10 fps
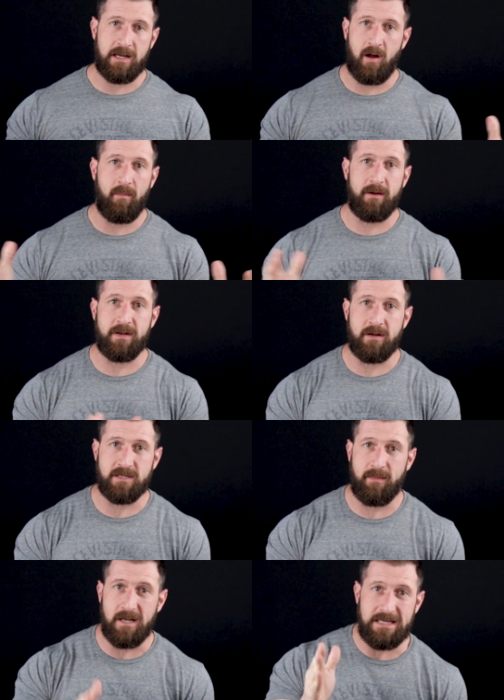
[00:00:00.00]
And like all my
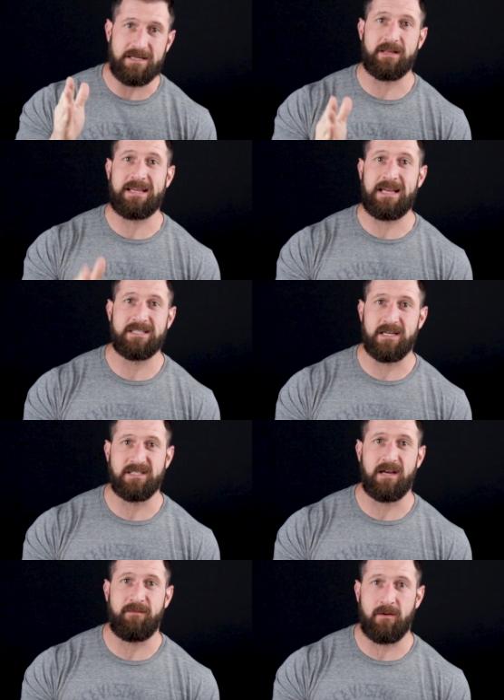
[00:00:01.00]
videos, I'm going to link to the case
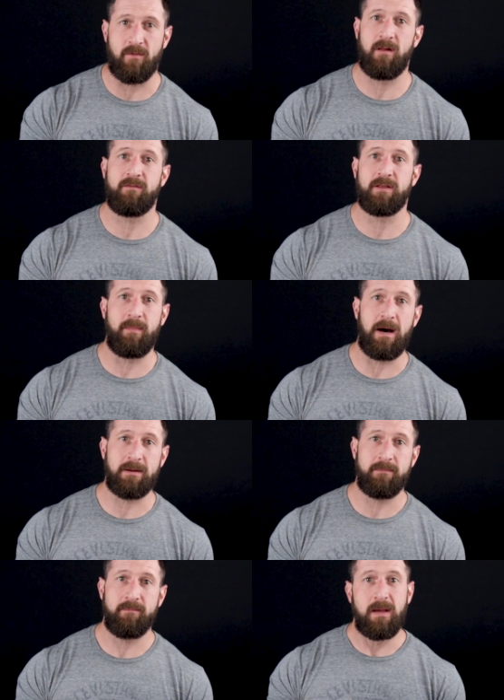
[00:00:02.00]
studies I found relevant in the
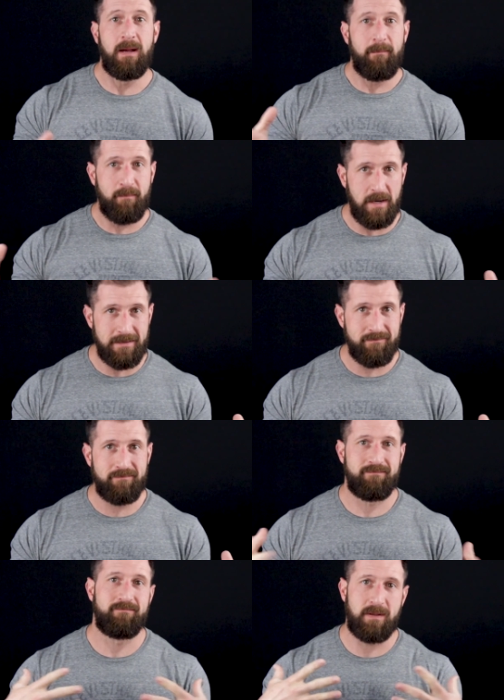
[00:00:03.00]
bottom,
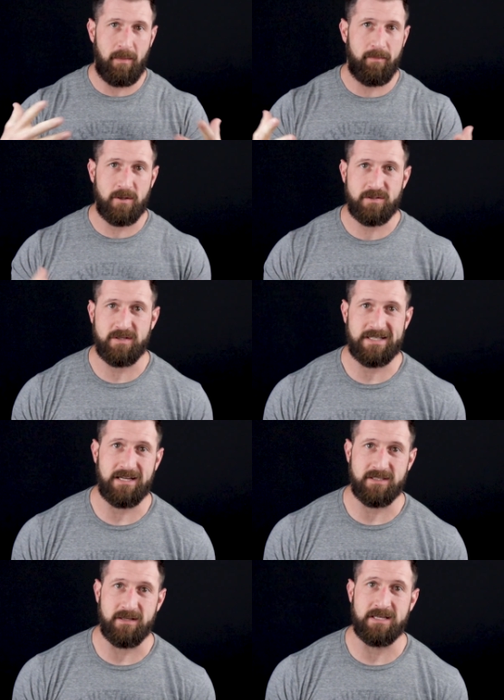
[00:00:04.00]
but my personal
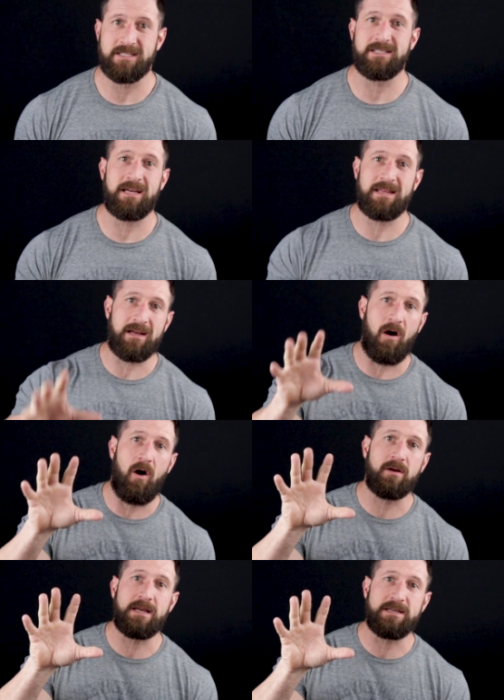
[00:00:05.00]
stance on this is I think
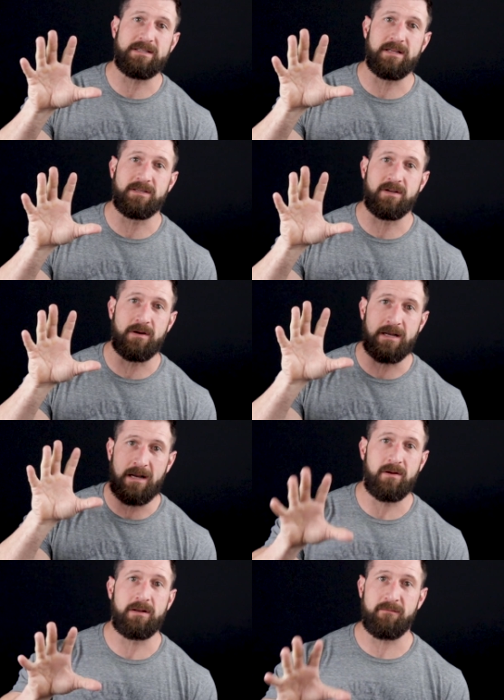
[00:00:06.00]
all case studies are
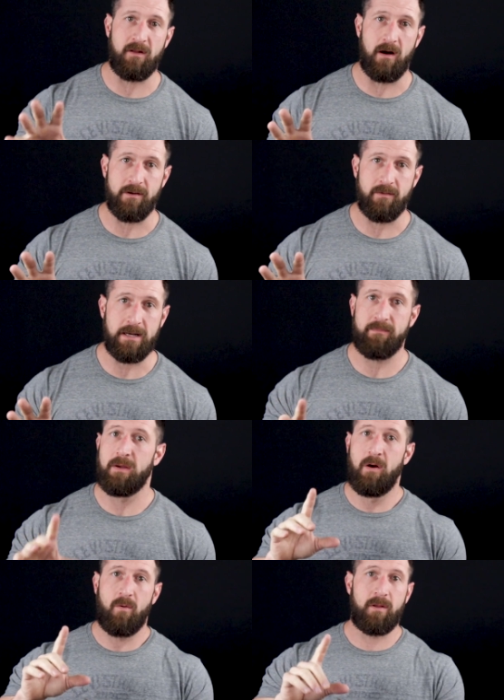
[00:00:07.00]
inherently flawed, right?
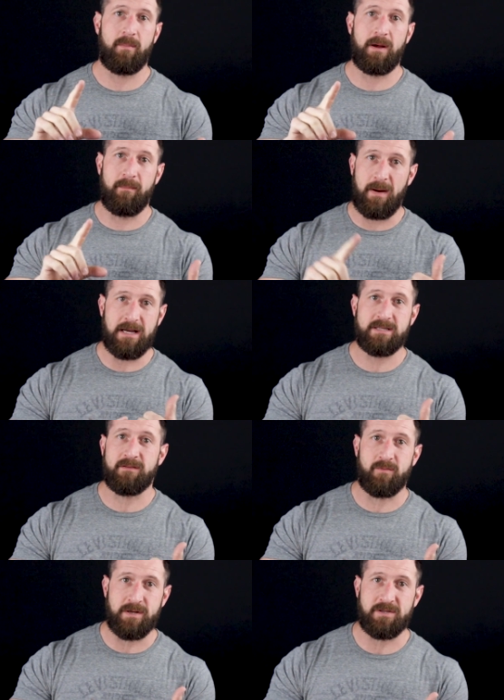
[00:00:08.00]
Whether by the bias
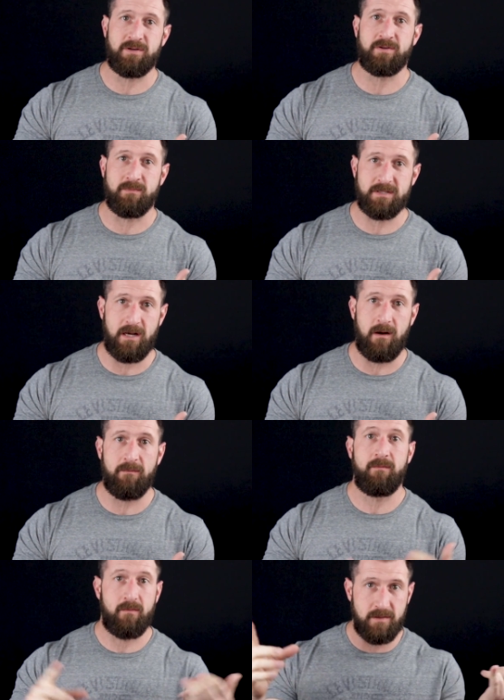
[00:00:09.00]
of the researcher
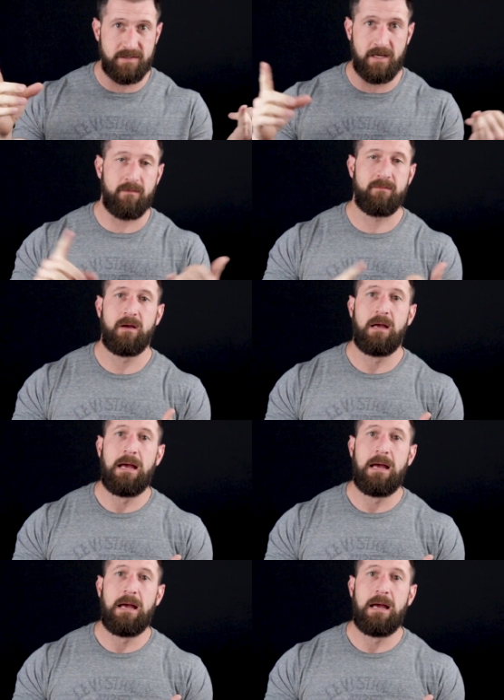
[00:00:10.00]
himself, herself,